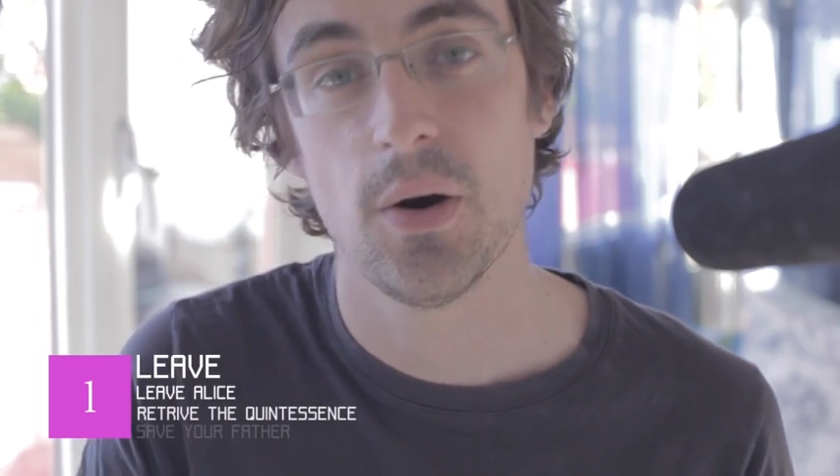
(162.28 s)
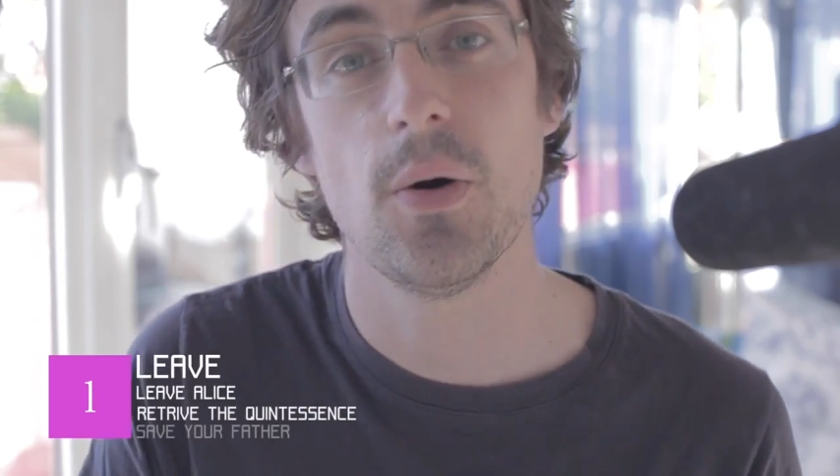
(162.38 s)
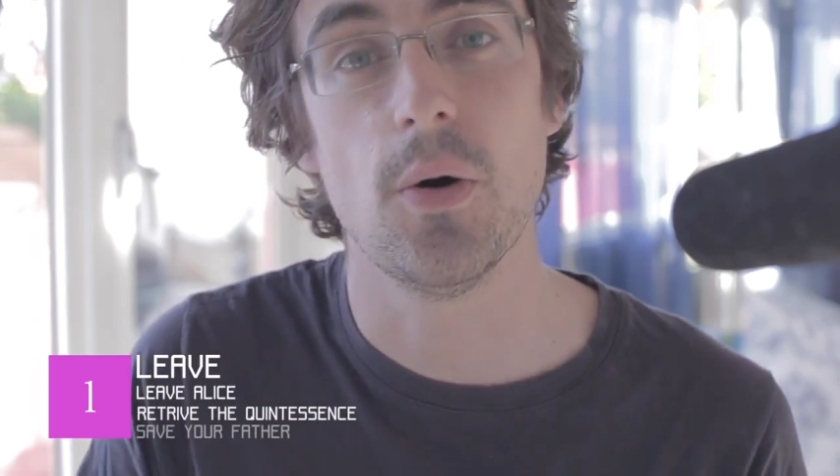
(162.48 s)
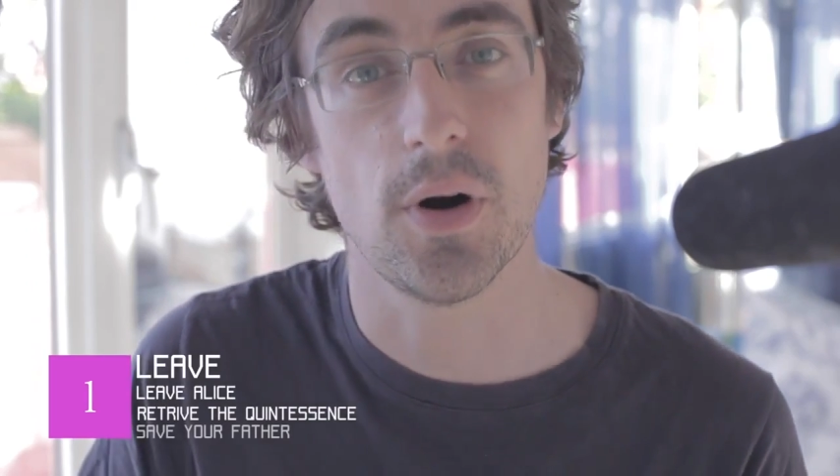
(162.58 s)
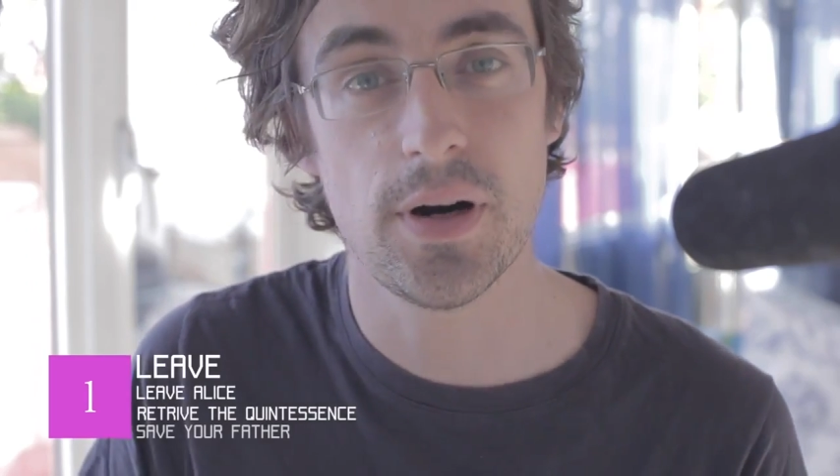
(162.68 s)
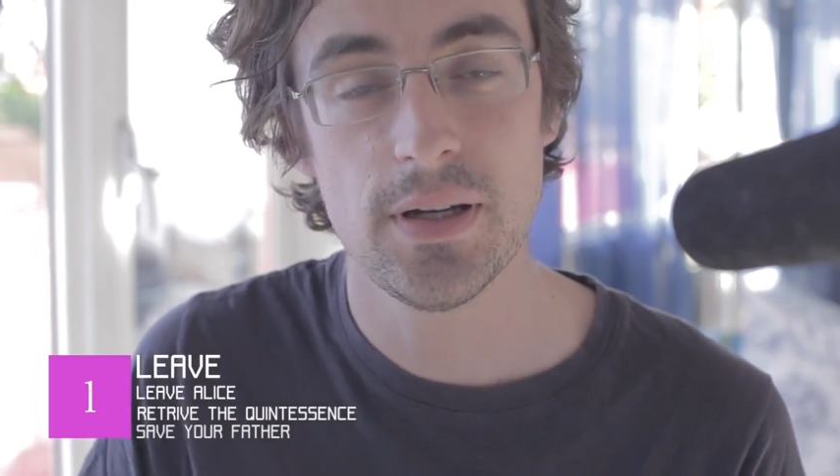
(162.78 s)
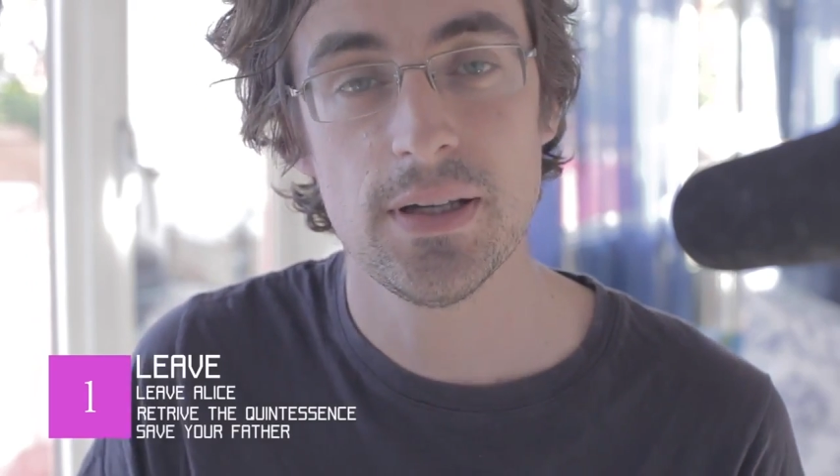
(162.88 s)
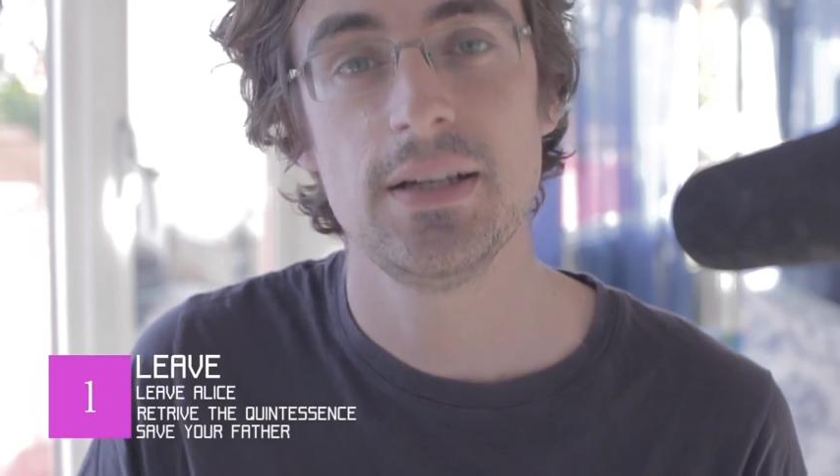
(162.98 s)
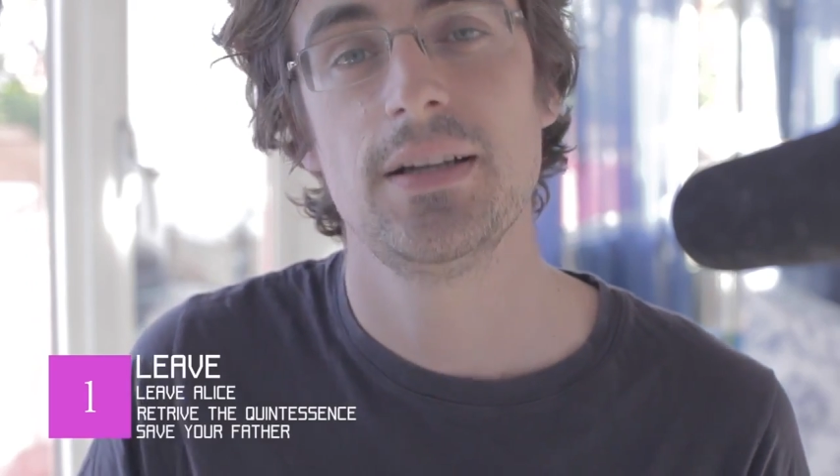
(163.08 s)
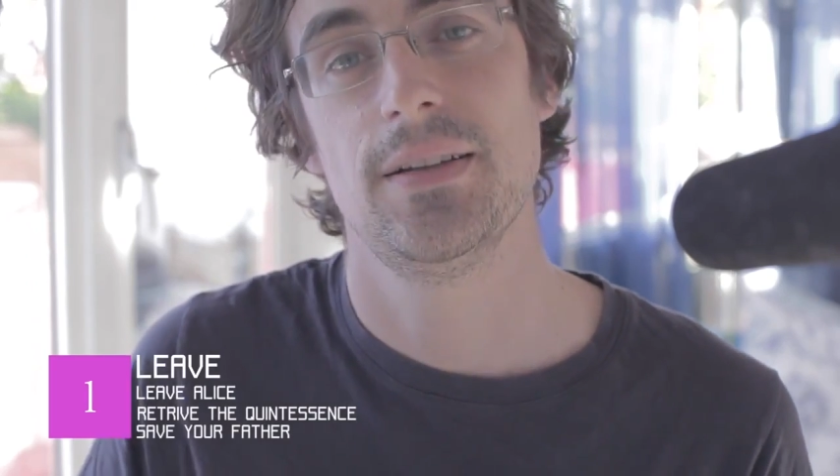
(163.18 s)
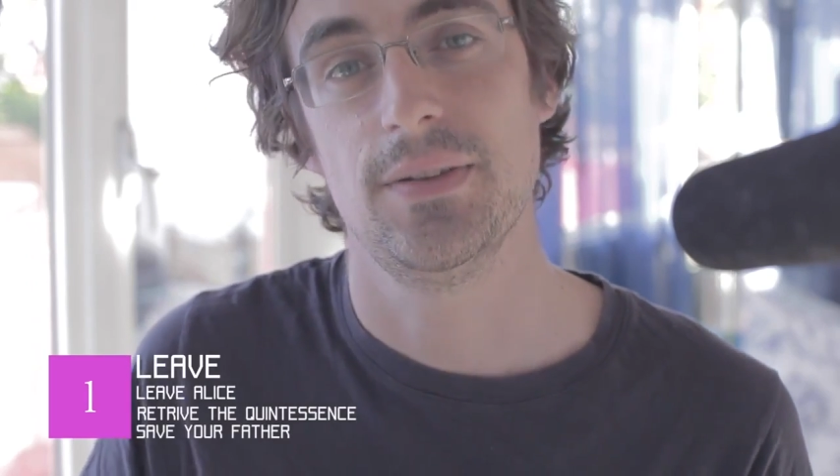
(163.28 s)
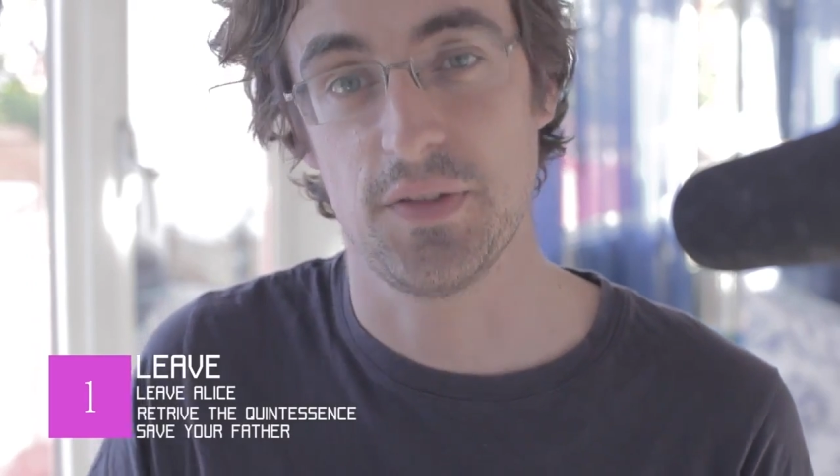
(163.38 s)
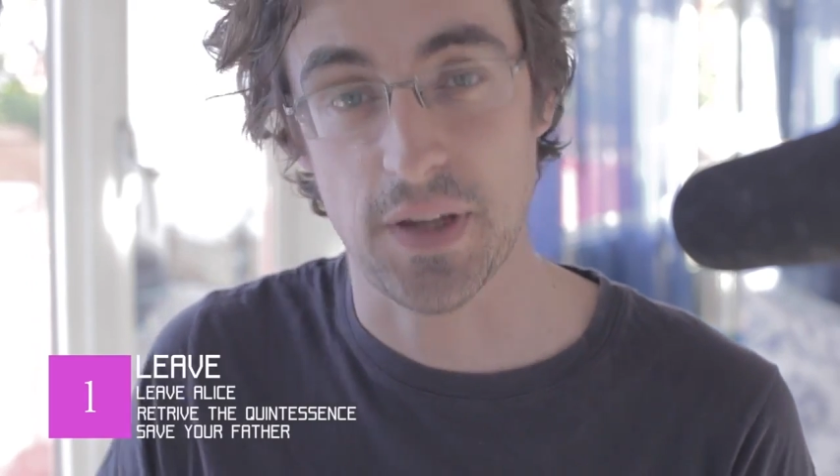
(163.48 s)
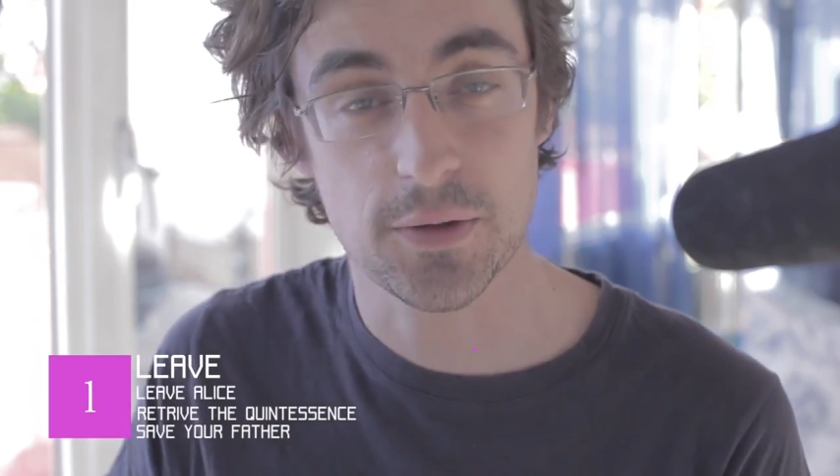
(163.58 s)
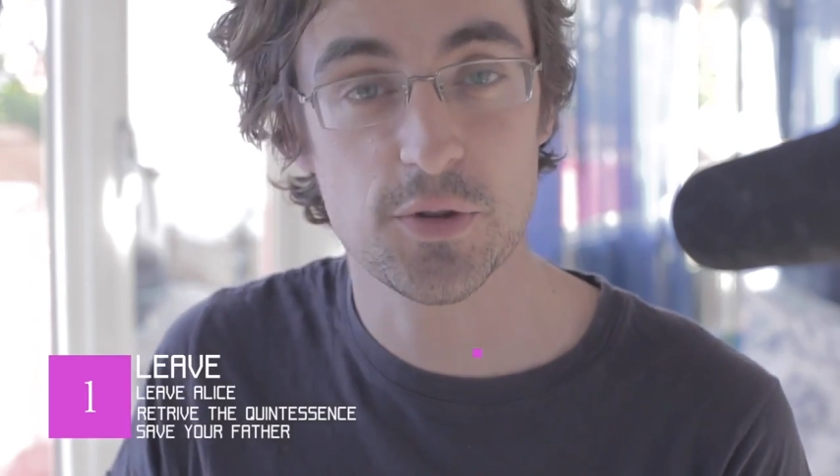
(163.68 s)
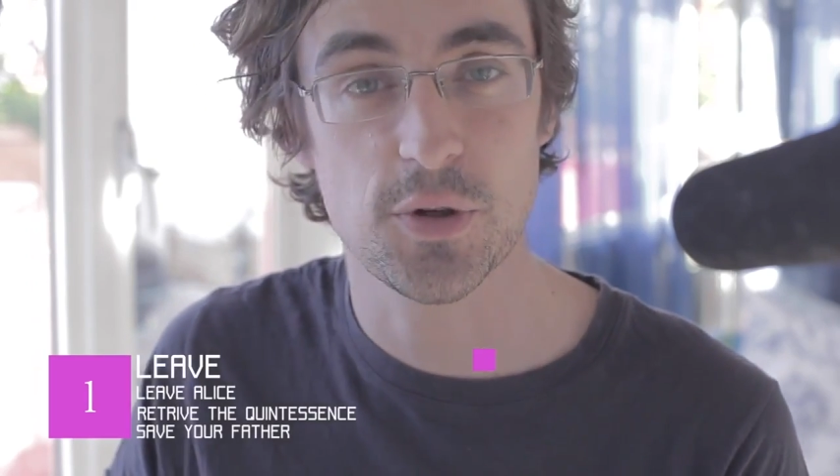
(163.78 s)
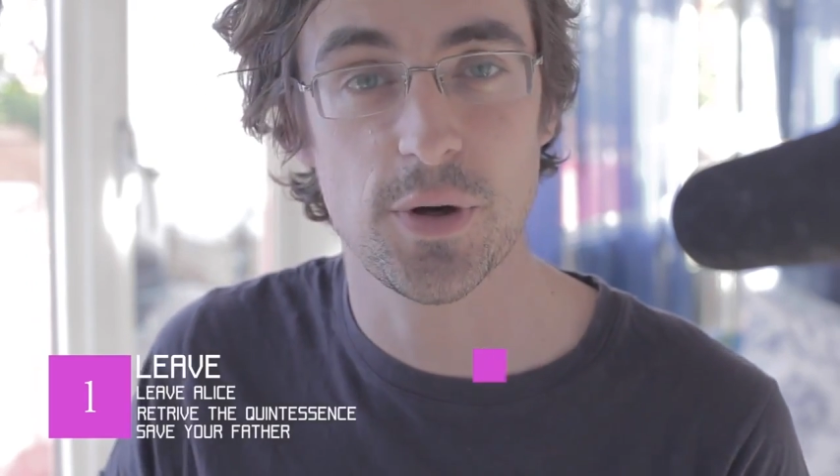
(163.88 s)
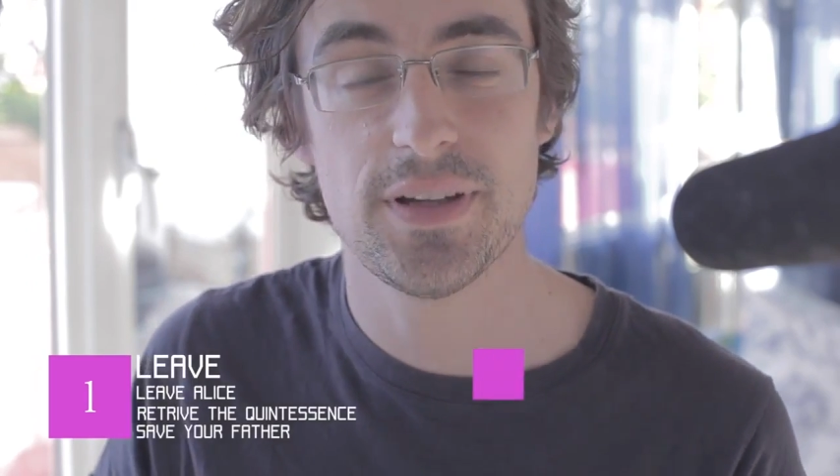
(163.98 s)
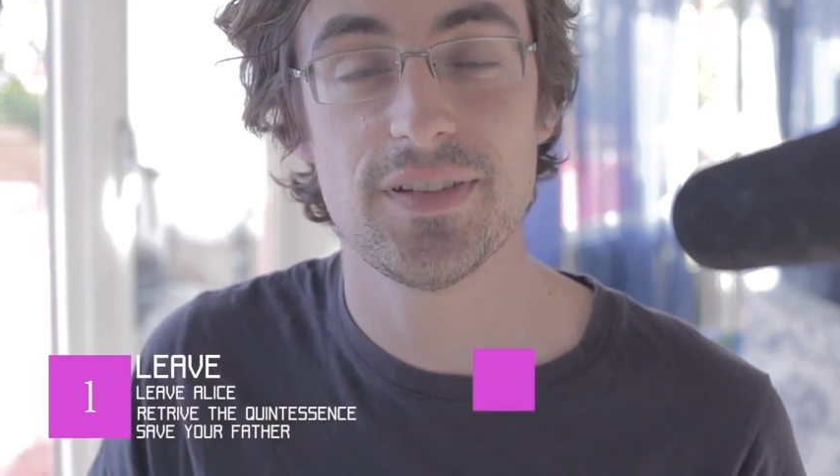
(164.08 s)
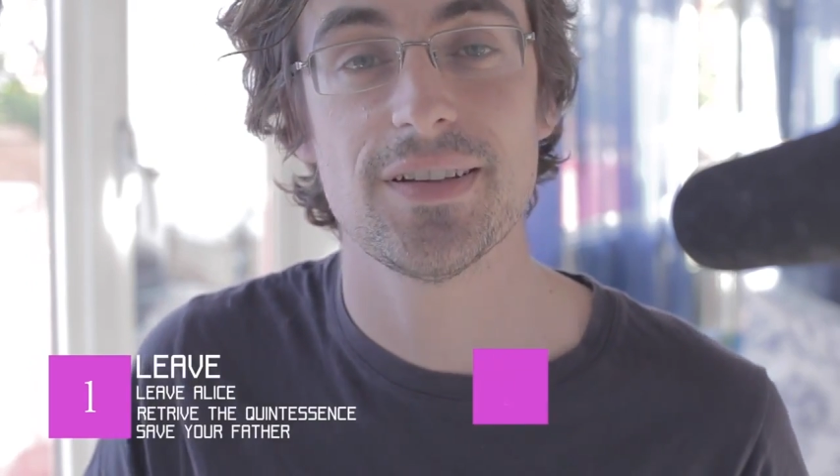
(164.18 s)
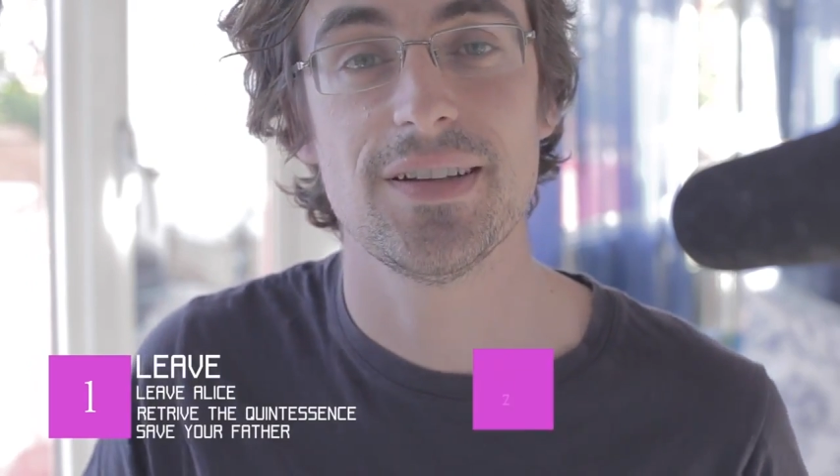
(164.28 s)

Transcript: Or the second choice